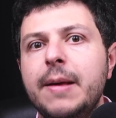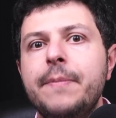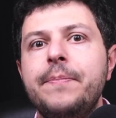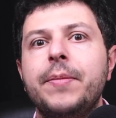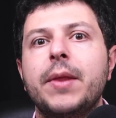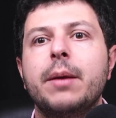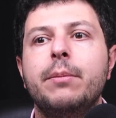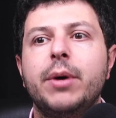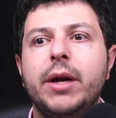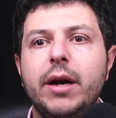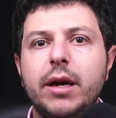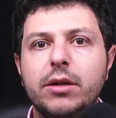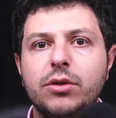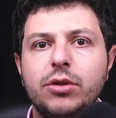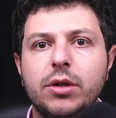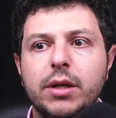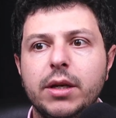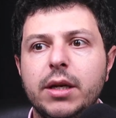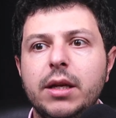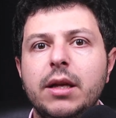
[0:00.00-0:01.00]
but
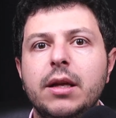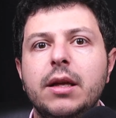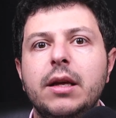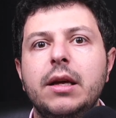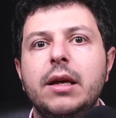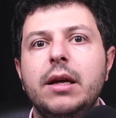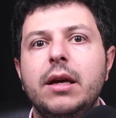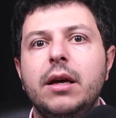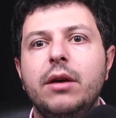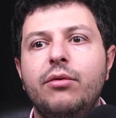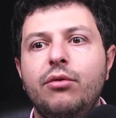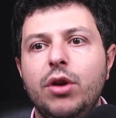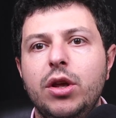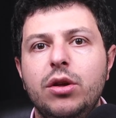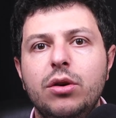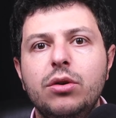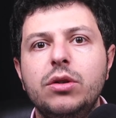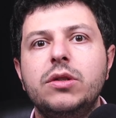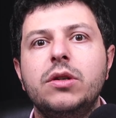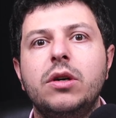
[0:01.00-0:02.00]
actually, if we
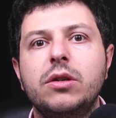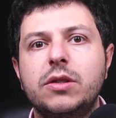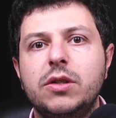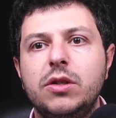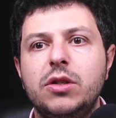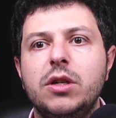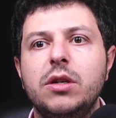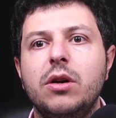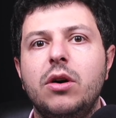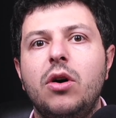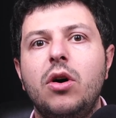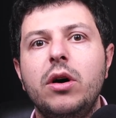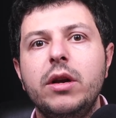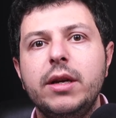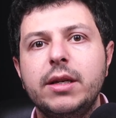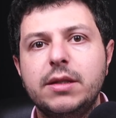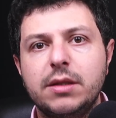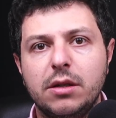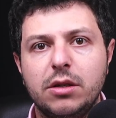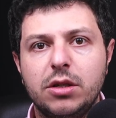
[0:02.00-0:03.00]
use oxygen on
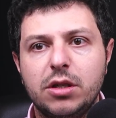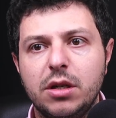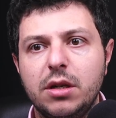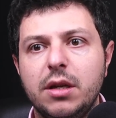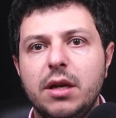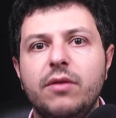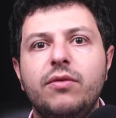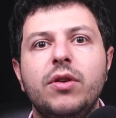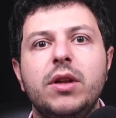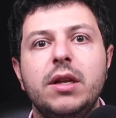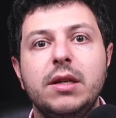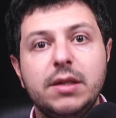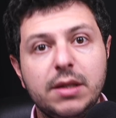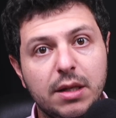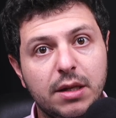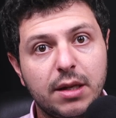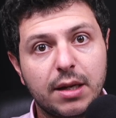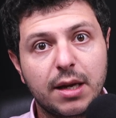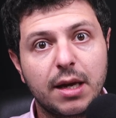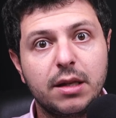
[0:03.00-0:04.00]
exertion, if it is
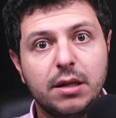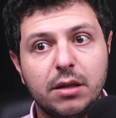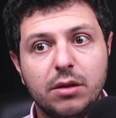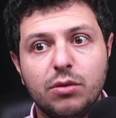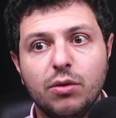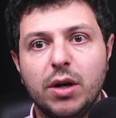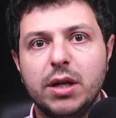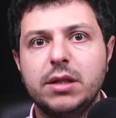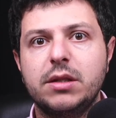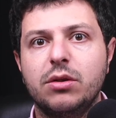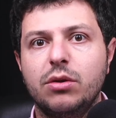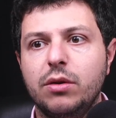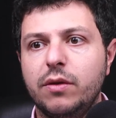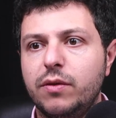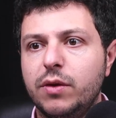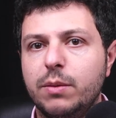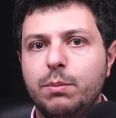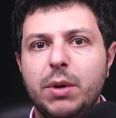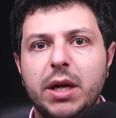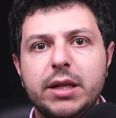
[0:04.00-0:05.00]
indicated to us, so if the
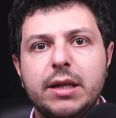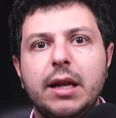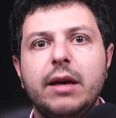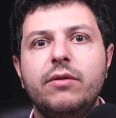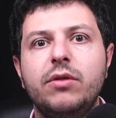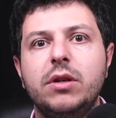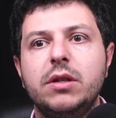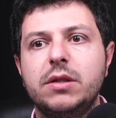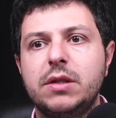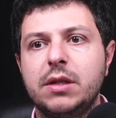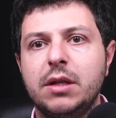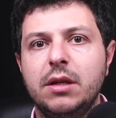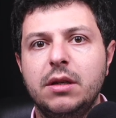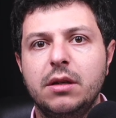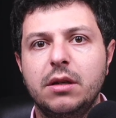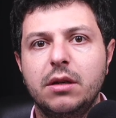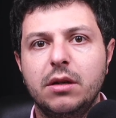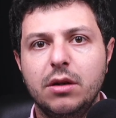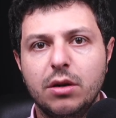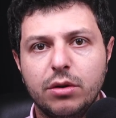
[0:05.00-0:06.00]
blood levels
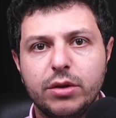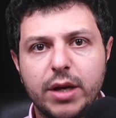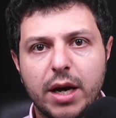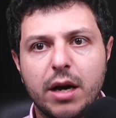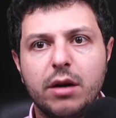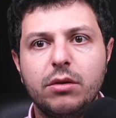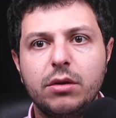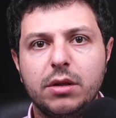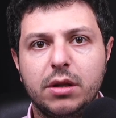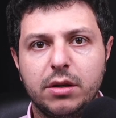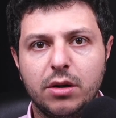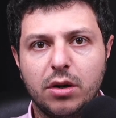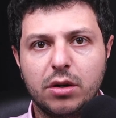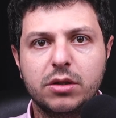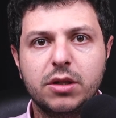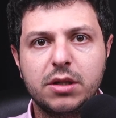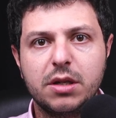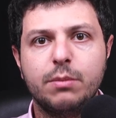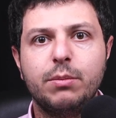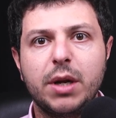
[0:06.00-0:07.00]
go down, the
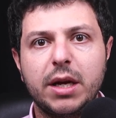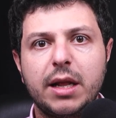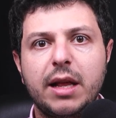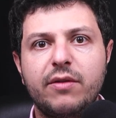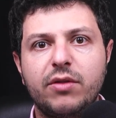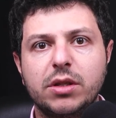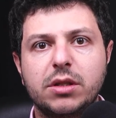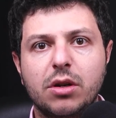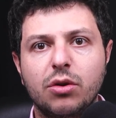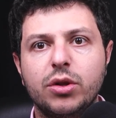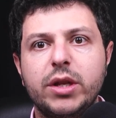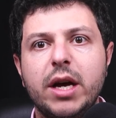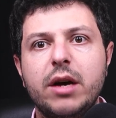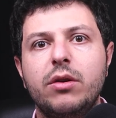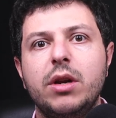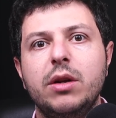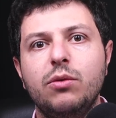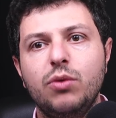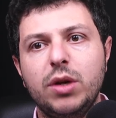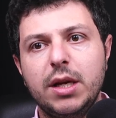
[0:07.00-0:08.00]
oxygen blood levels go down, and
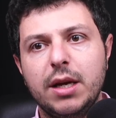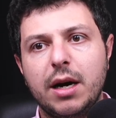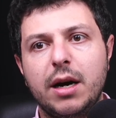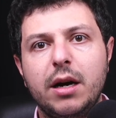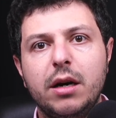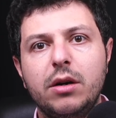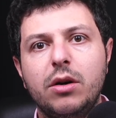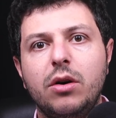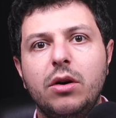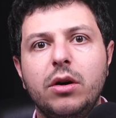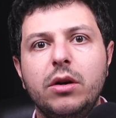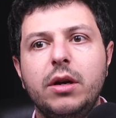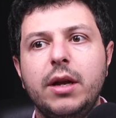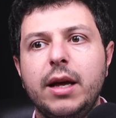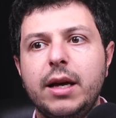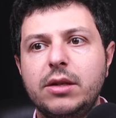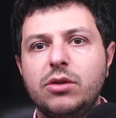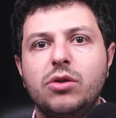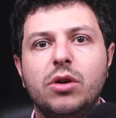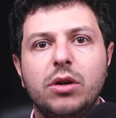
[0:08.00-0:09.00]
we are on
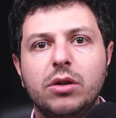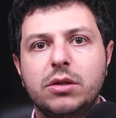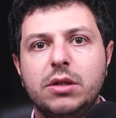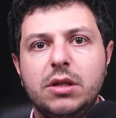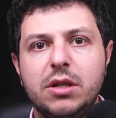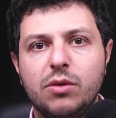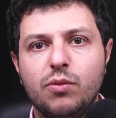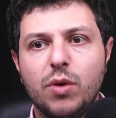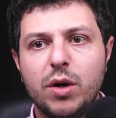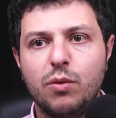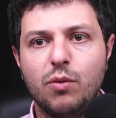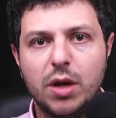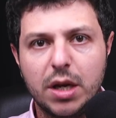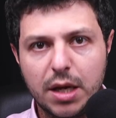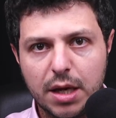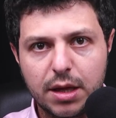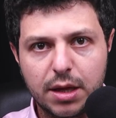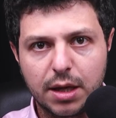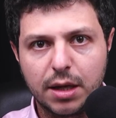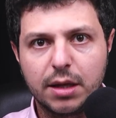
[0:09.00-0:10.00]
extra oxygen when we
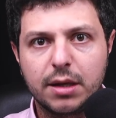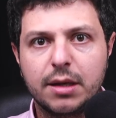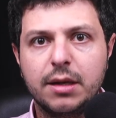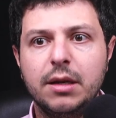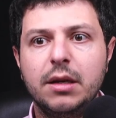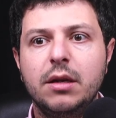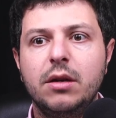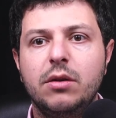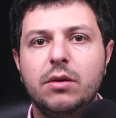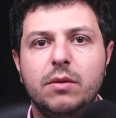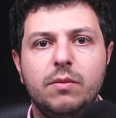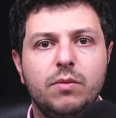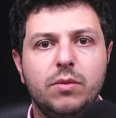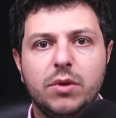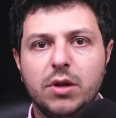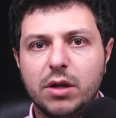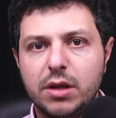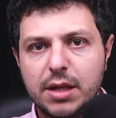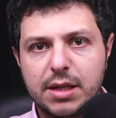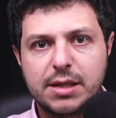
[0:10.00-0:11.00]
need it, not
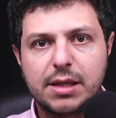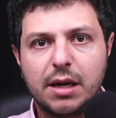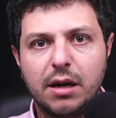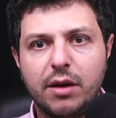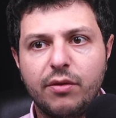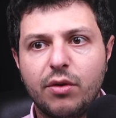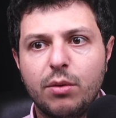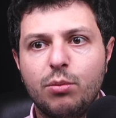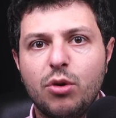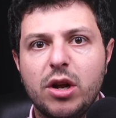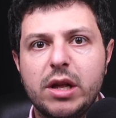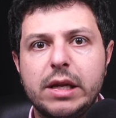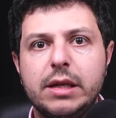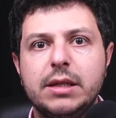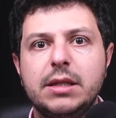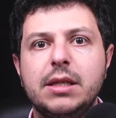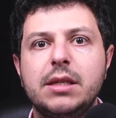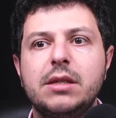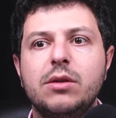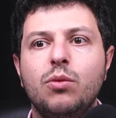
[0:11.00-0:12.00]
necessarily for
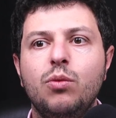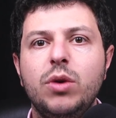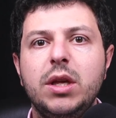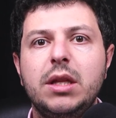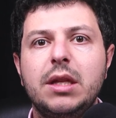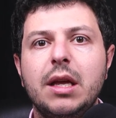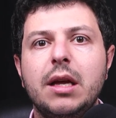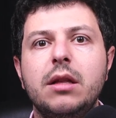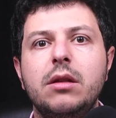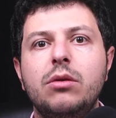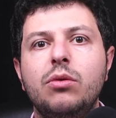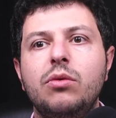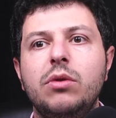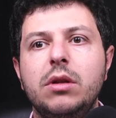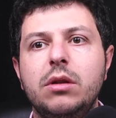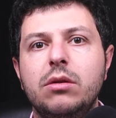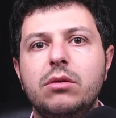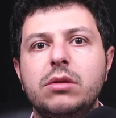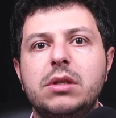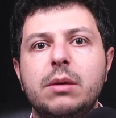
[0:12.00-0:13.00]
breathlessness, we tend to
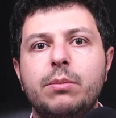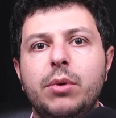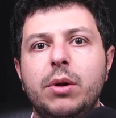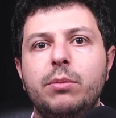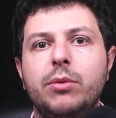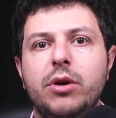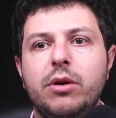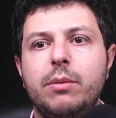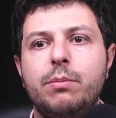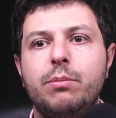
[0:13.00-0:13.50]
reduce the pulmonary